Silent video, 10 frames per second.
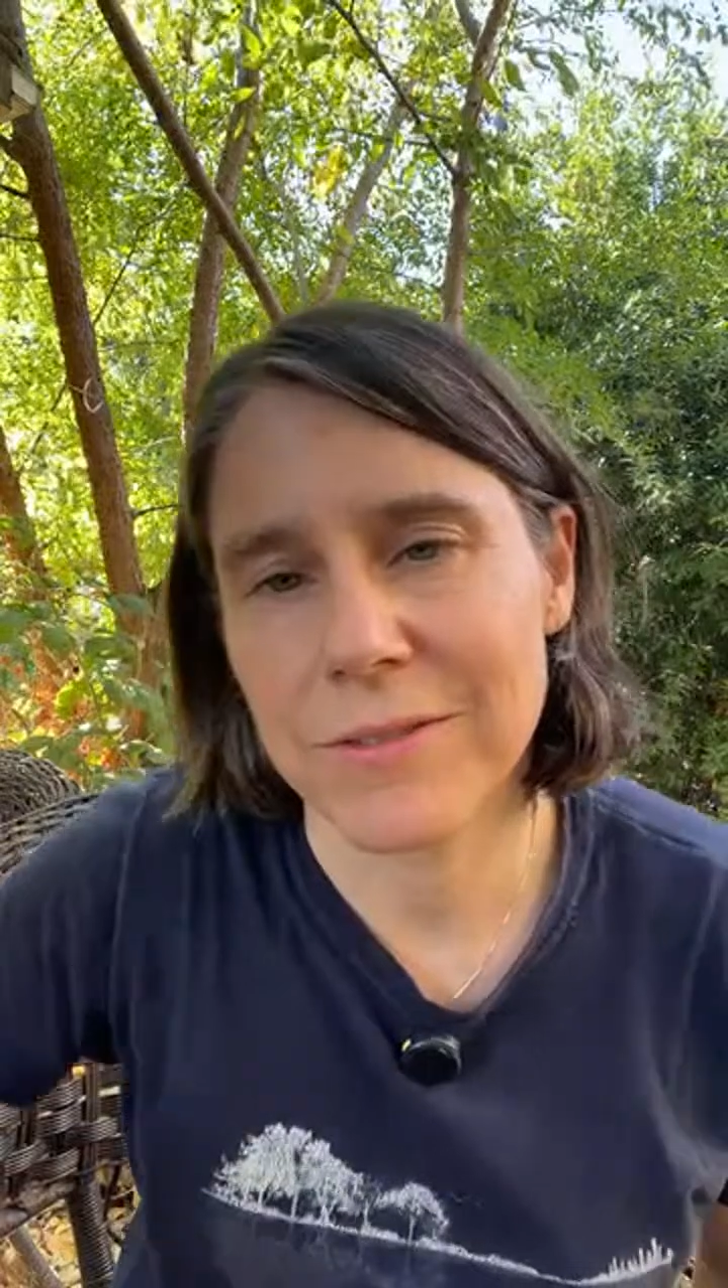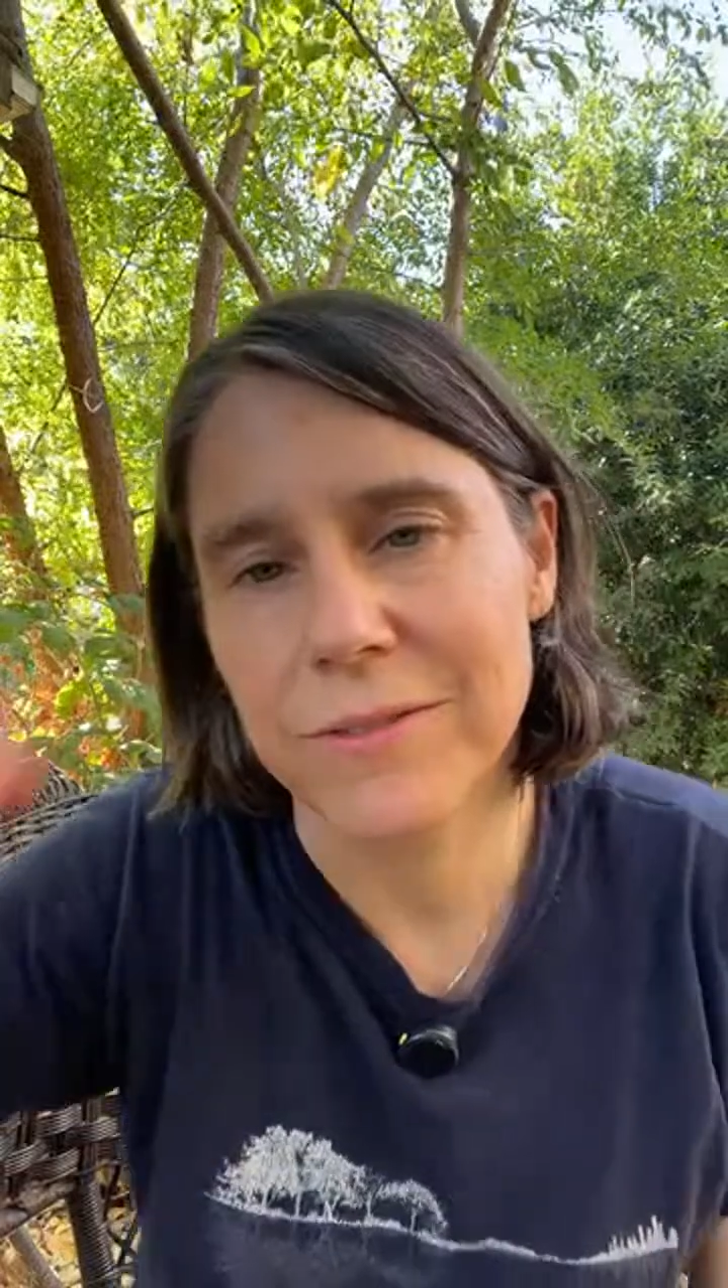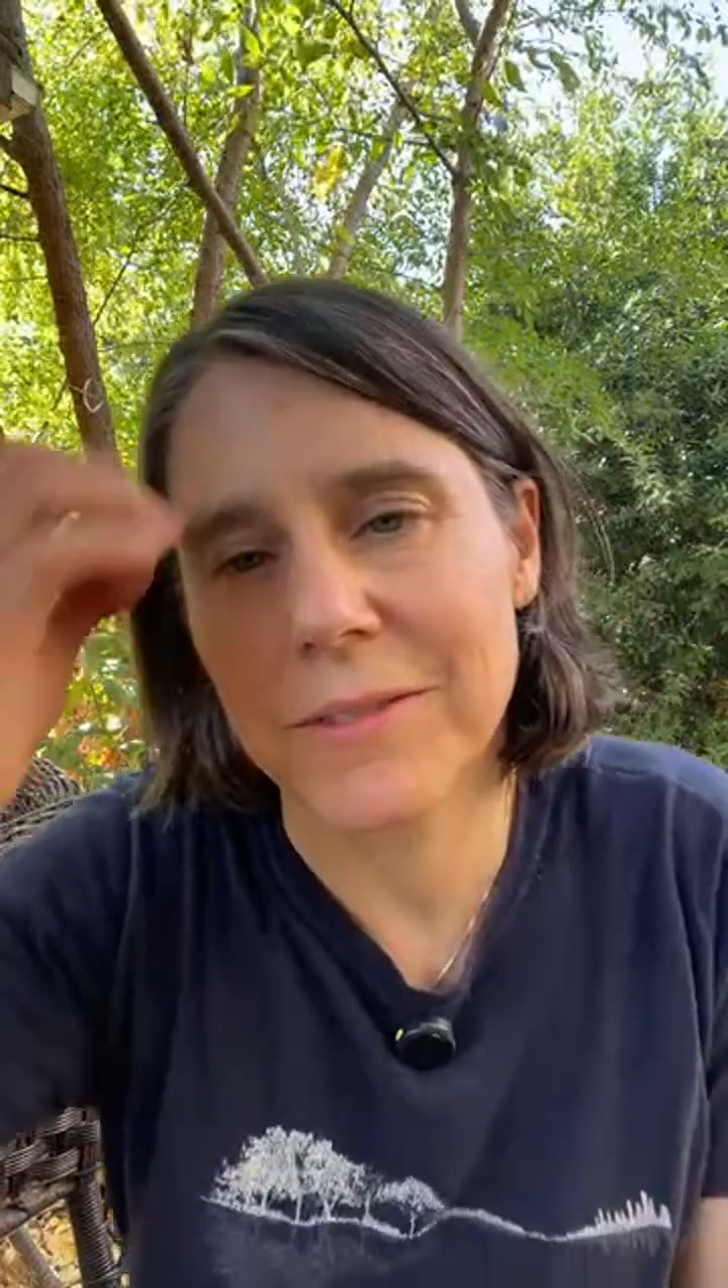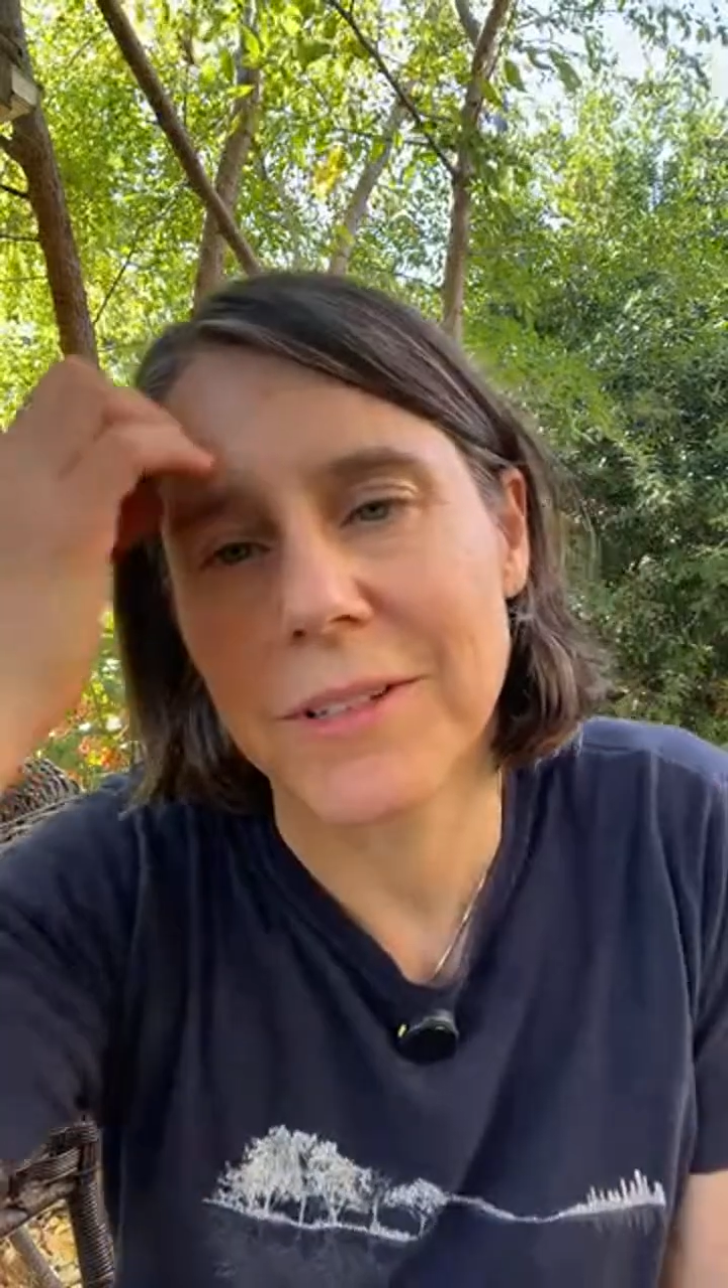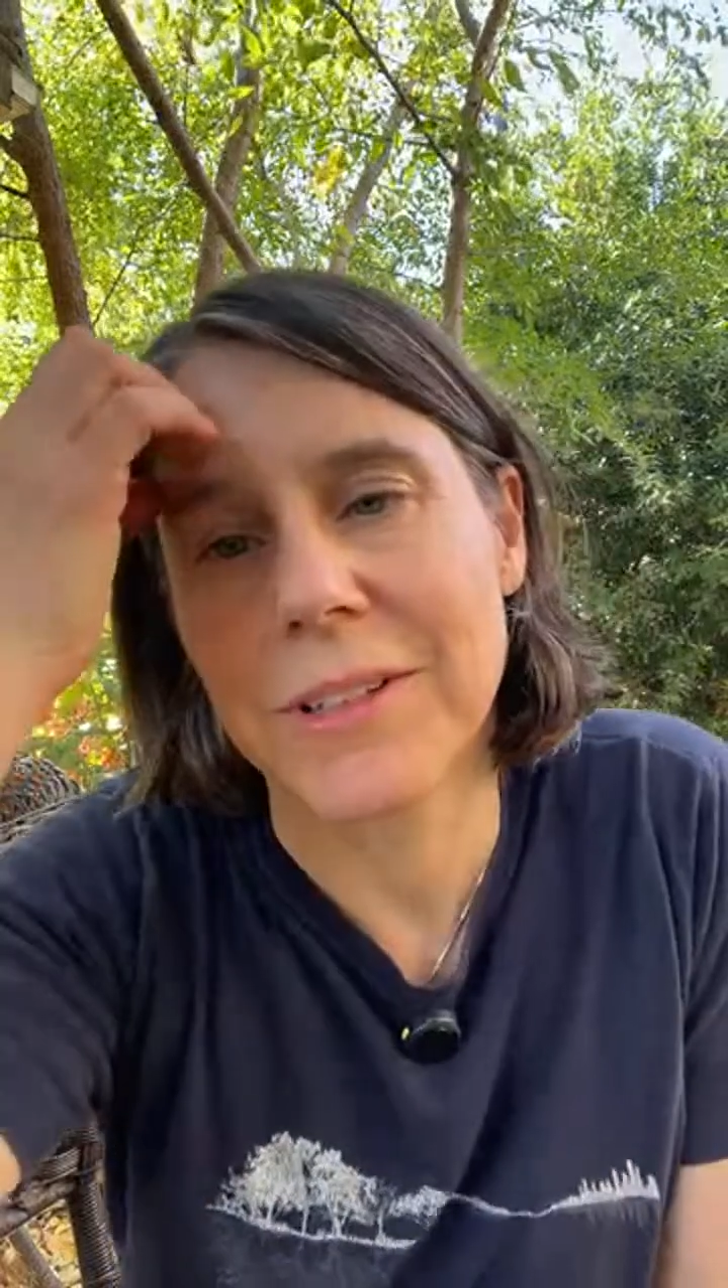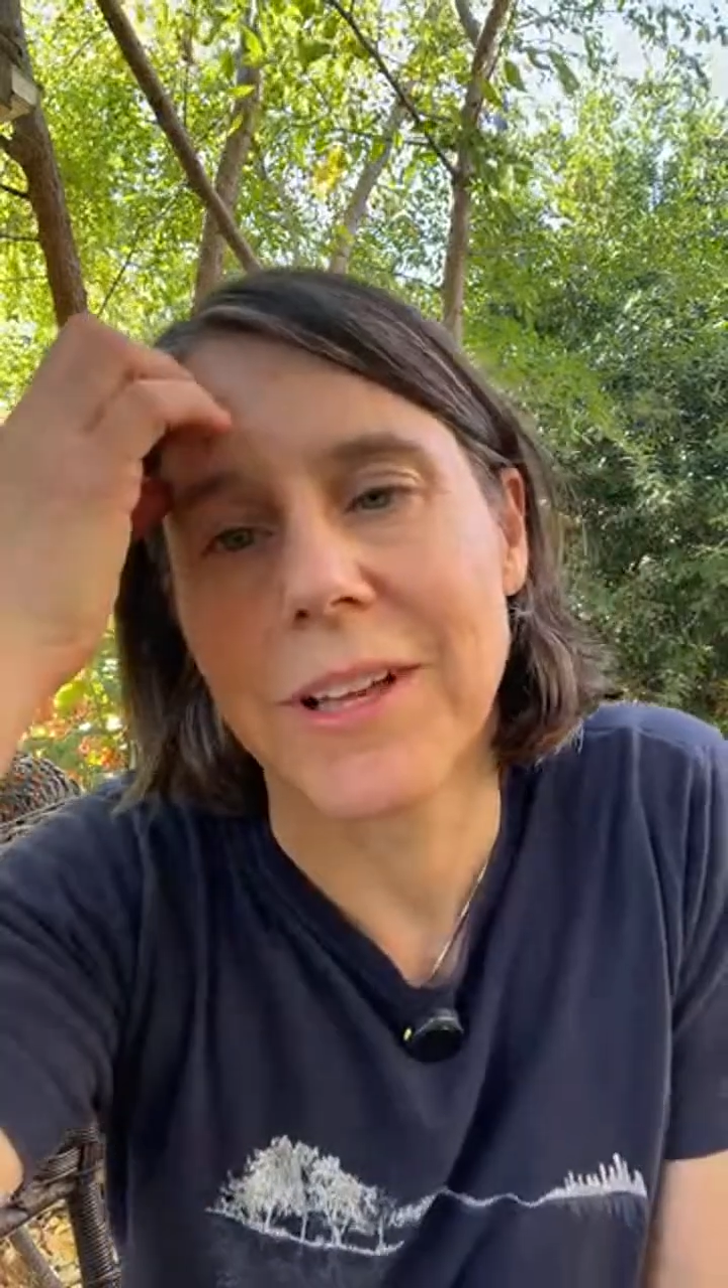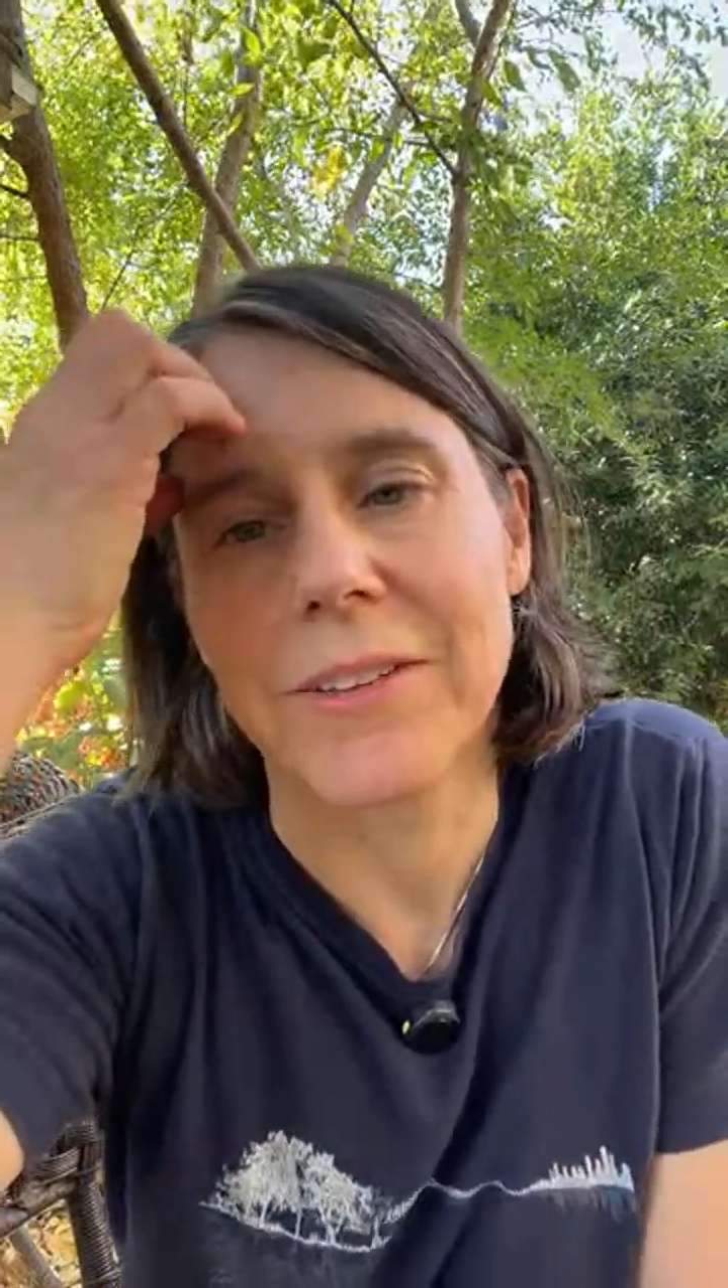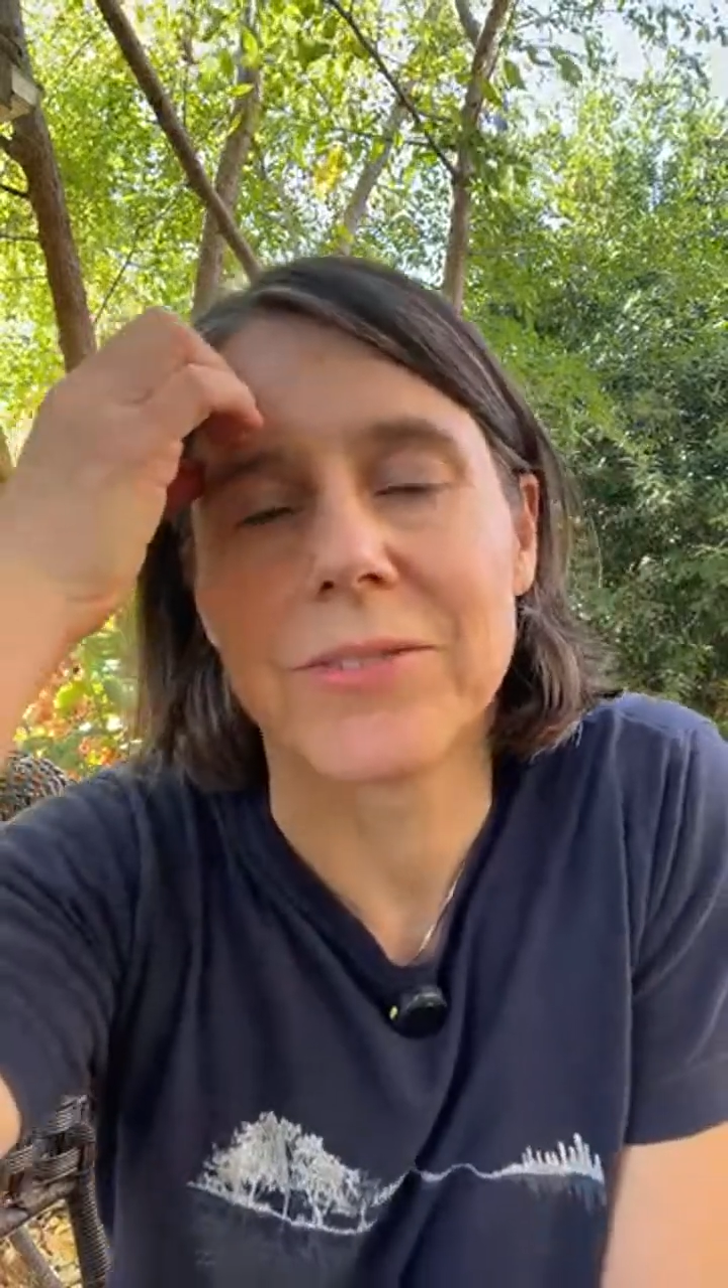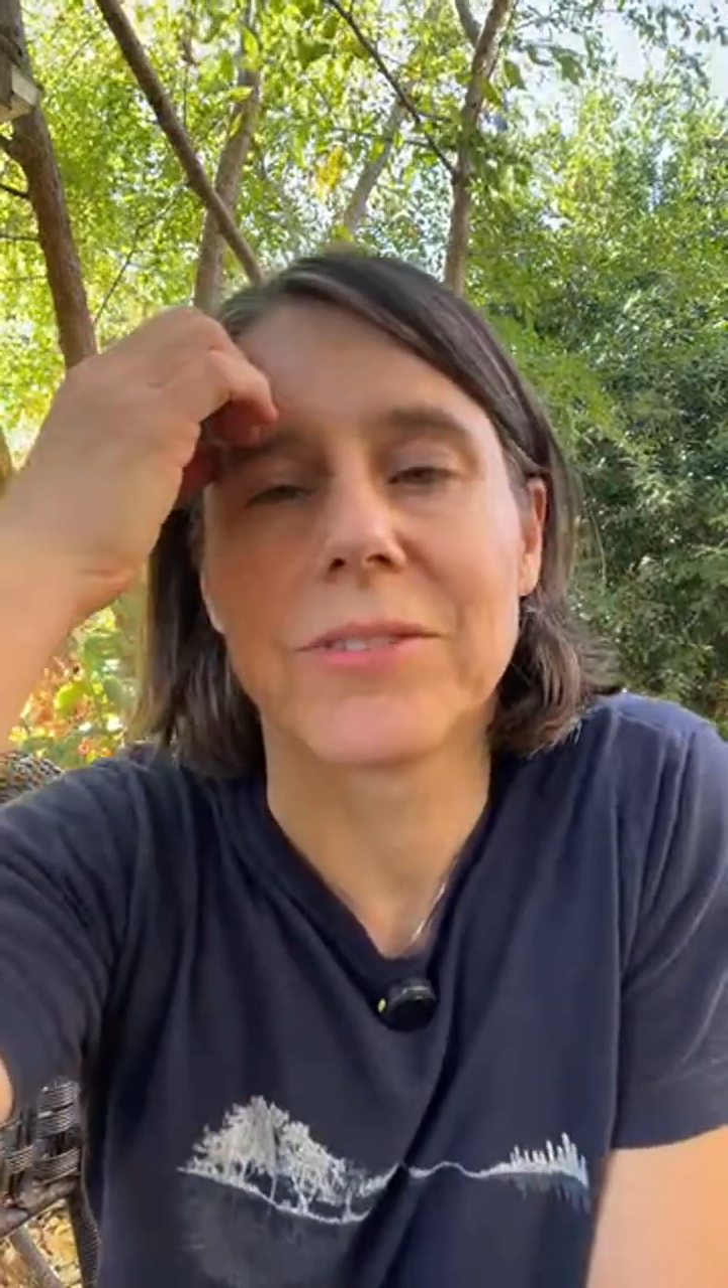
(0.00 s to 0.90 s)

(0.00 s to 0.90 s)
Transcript: less